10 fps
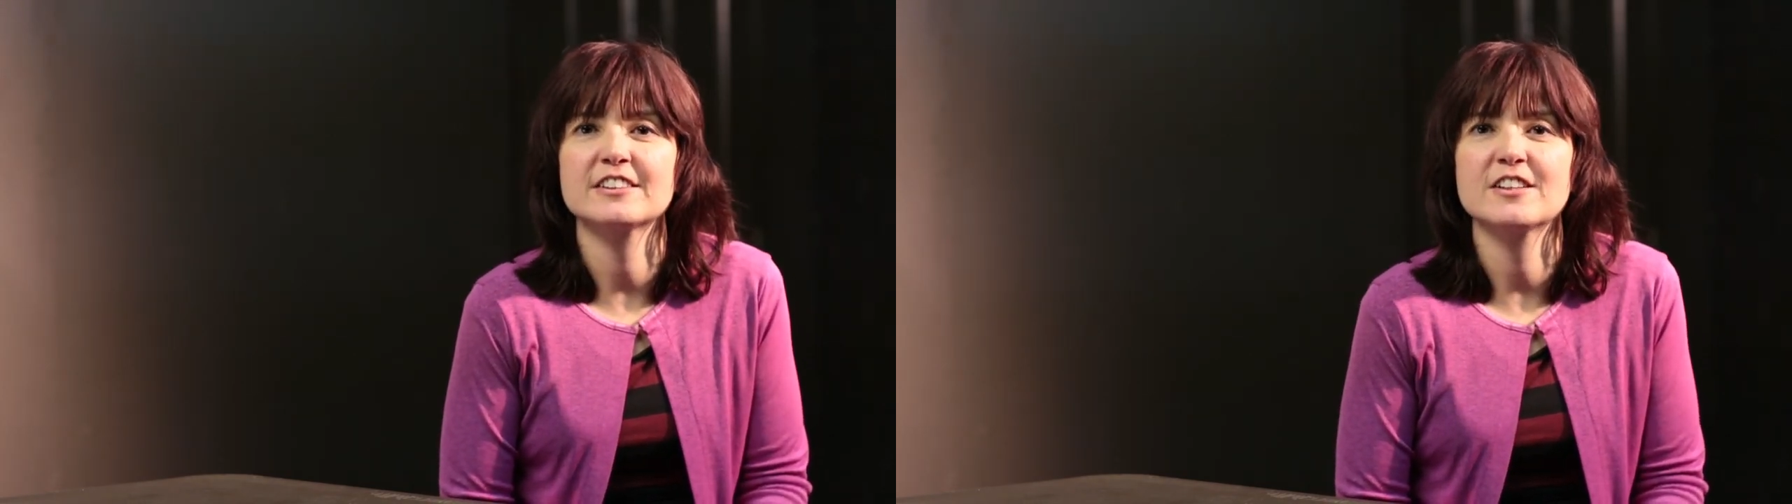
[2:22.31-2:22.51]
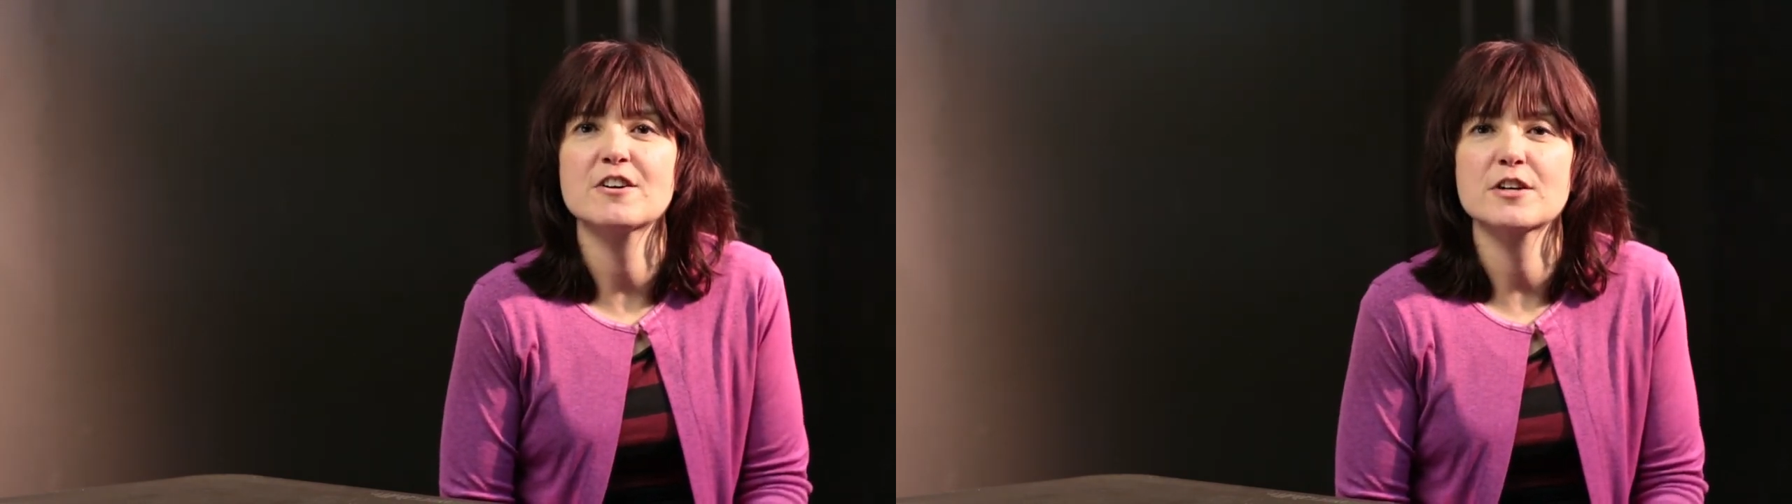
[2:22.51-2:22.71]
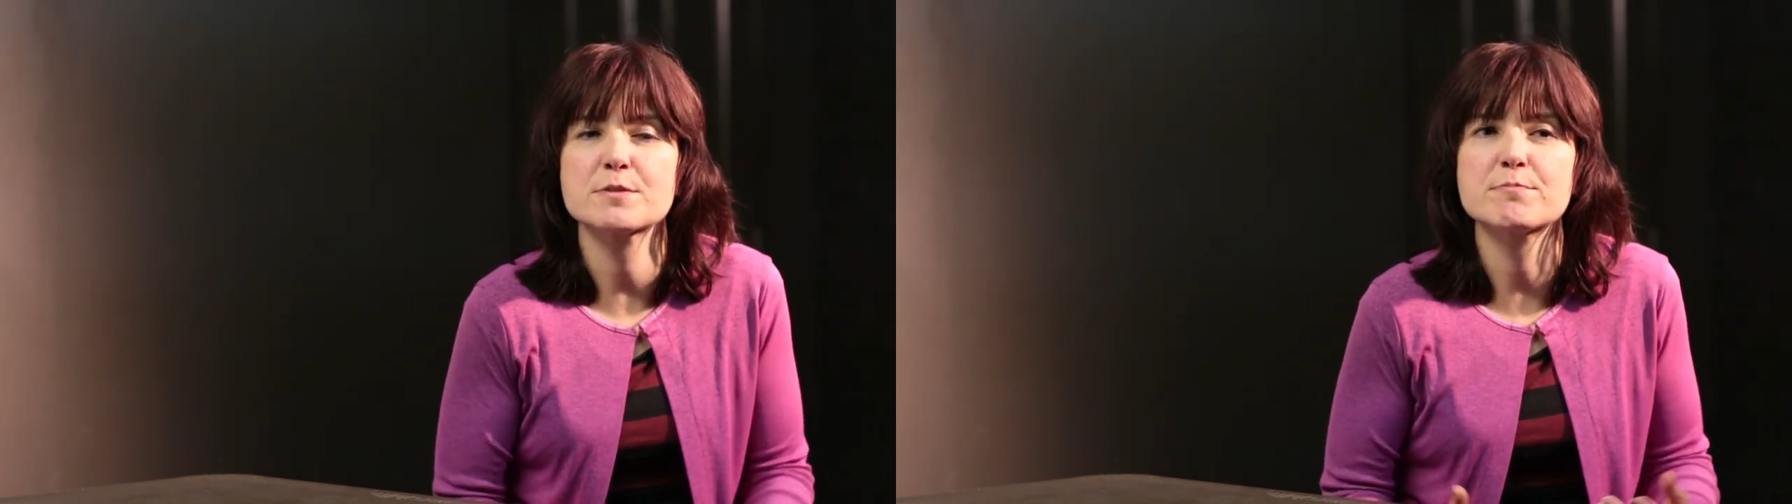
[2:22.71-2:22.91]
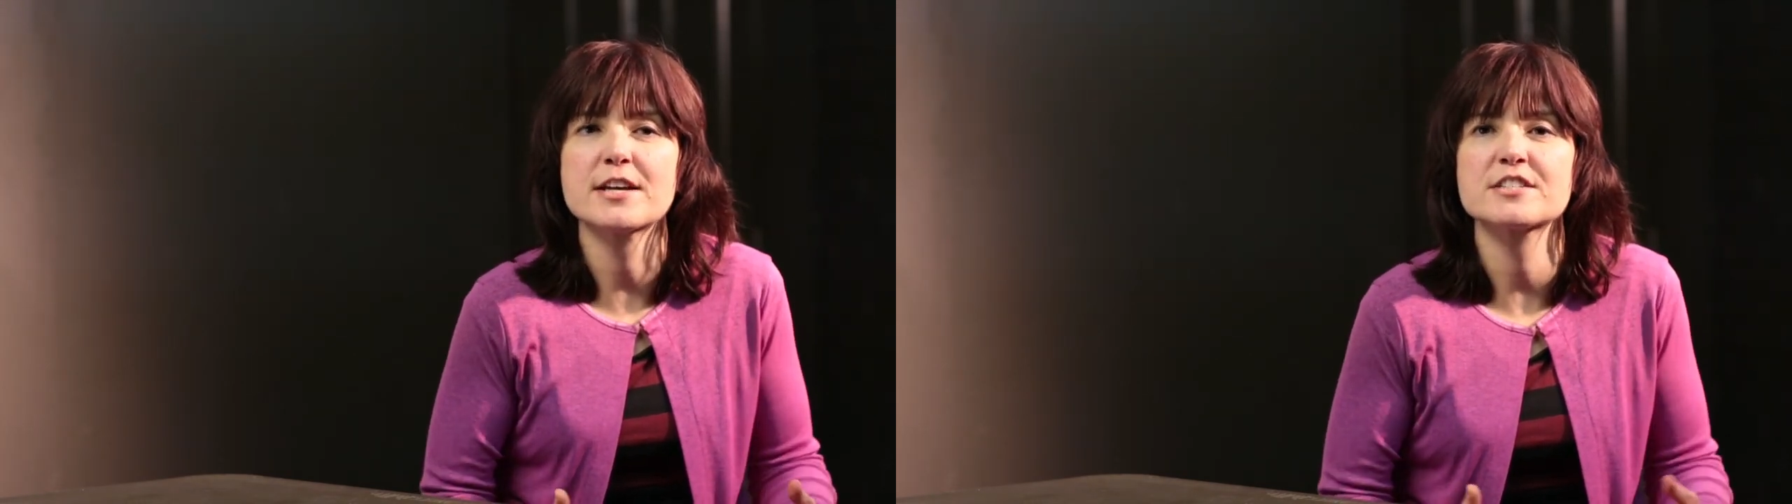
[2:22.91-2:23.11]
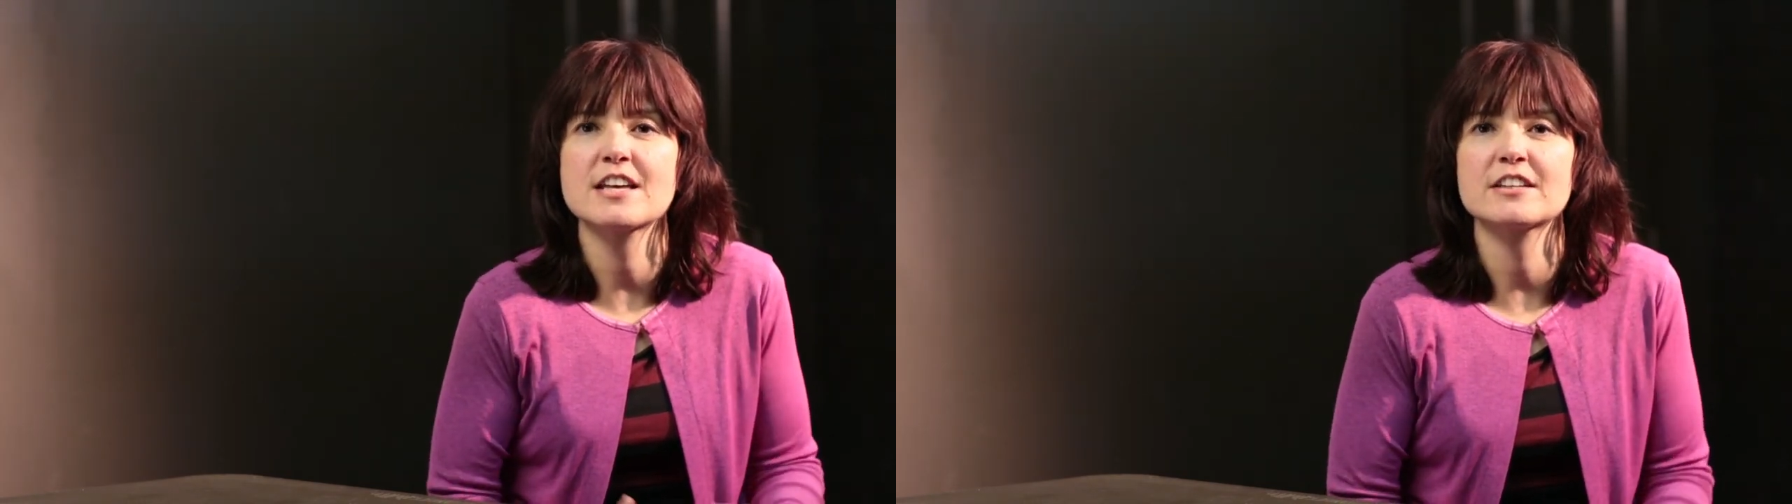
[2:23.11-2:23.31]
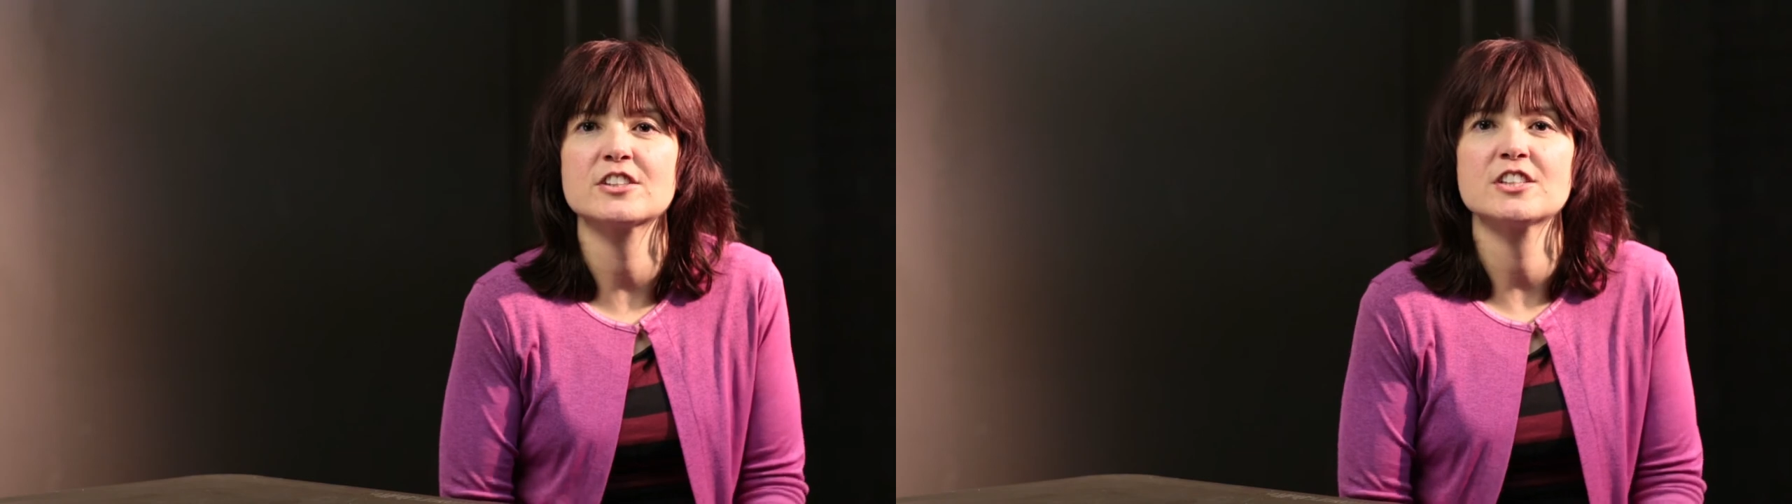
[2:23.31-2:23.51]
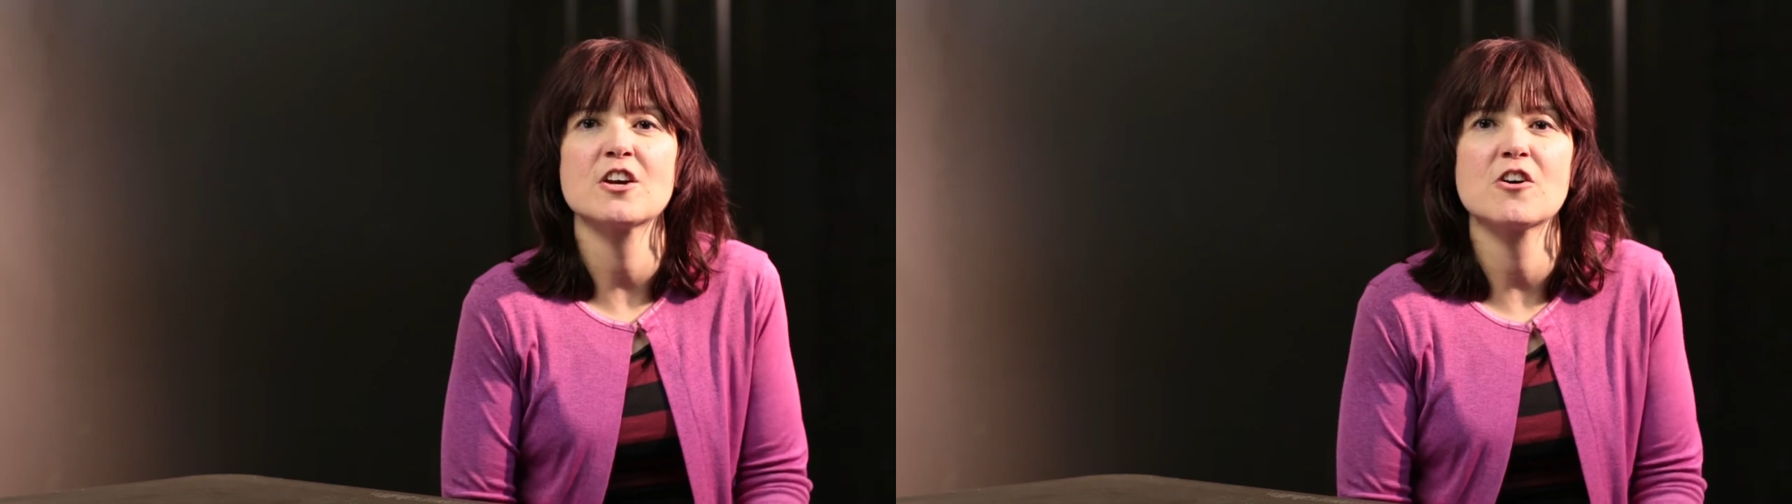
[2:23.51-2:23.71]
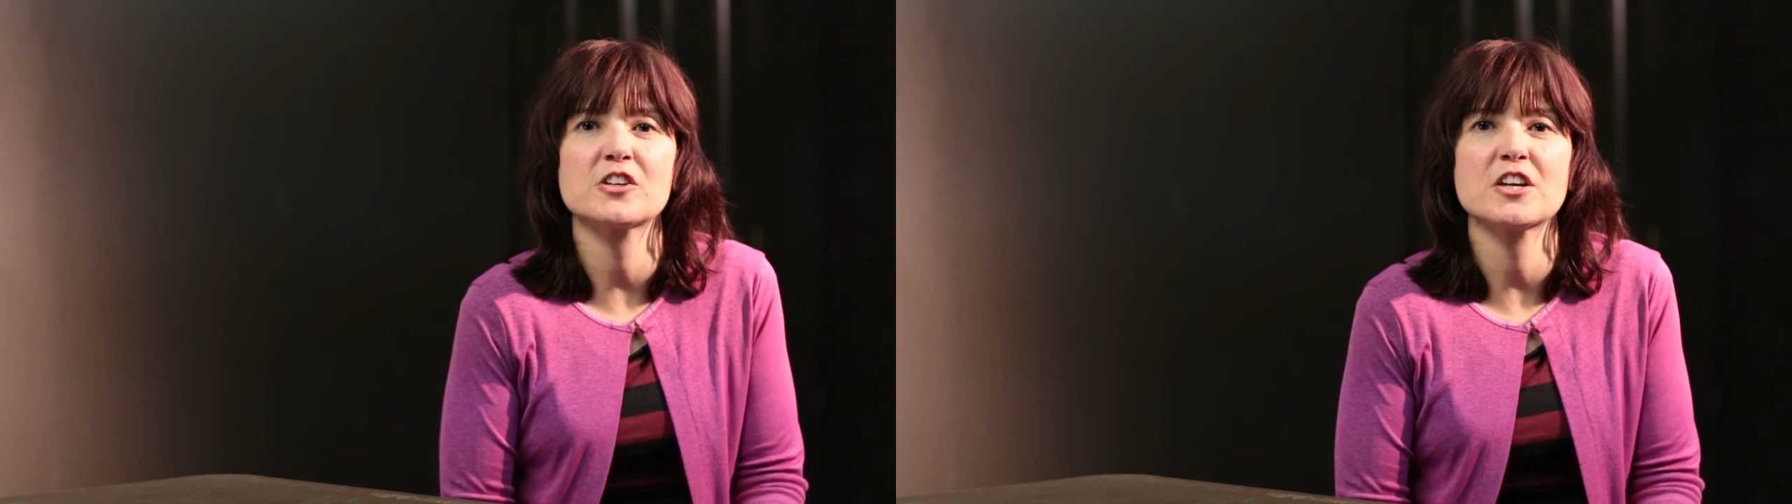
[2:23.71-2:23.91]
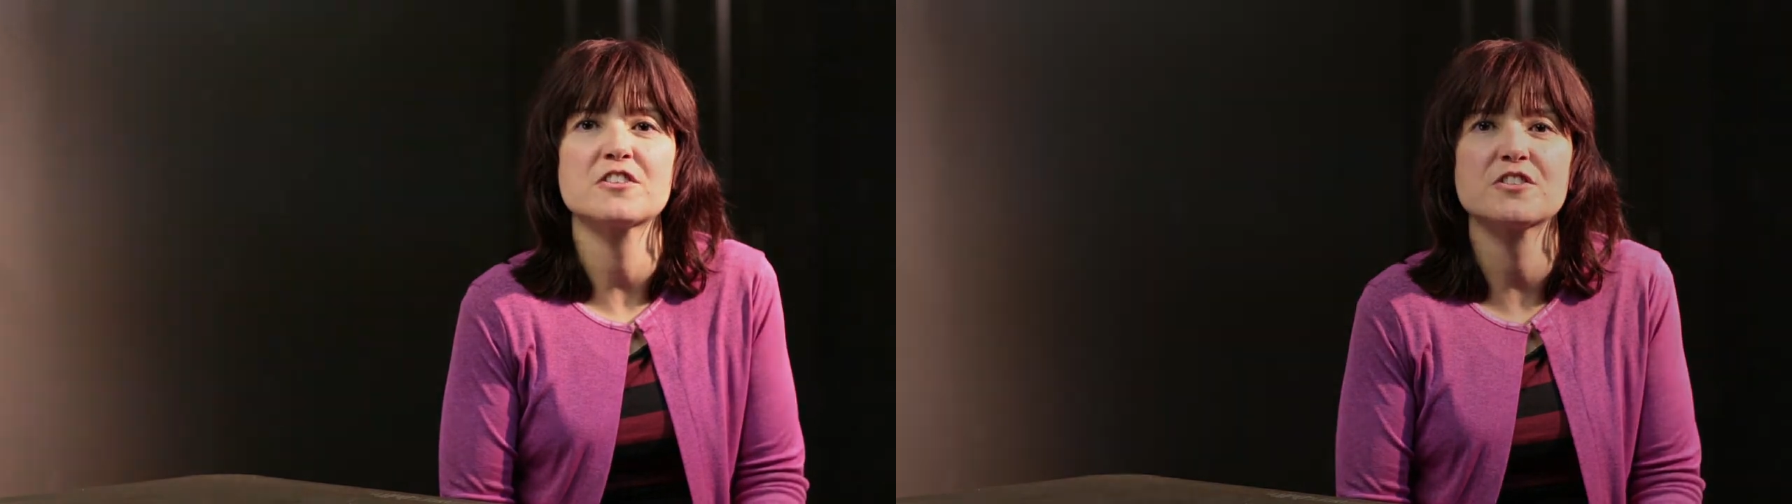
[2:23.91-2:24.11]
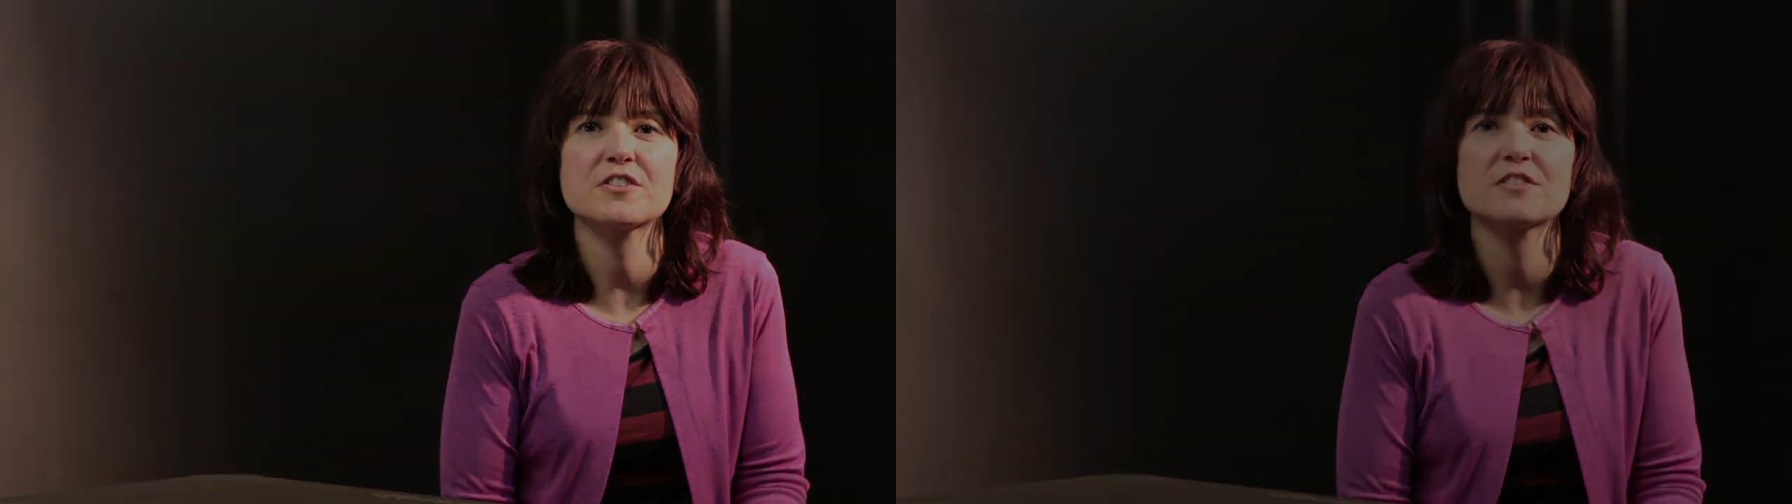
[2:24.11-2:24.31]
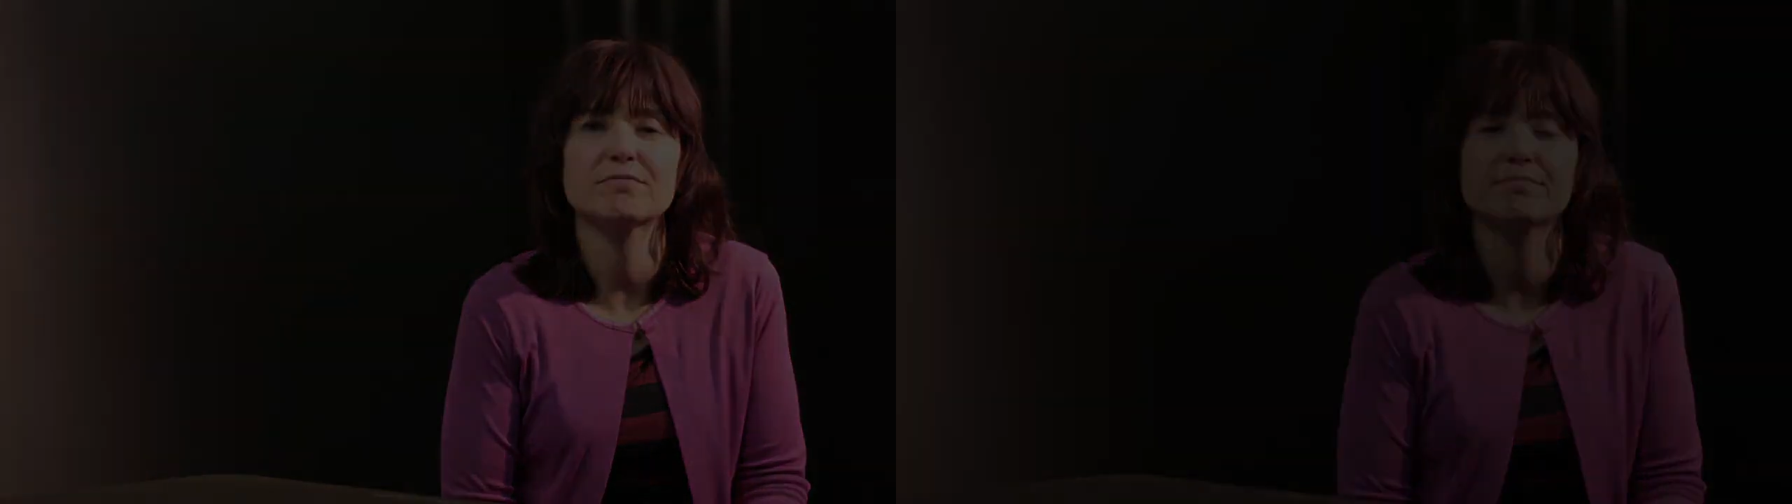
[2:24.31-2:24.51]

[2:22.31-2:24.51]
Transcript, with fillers: you know, express that to the audience.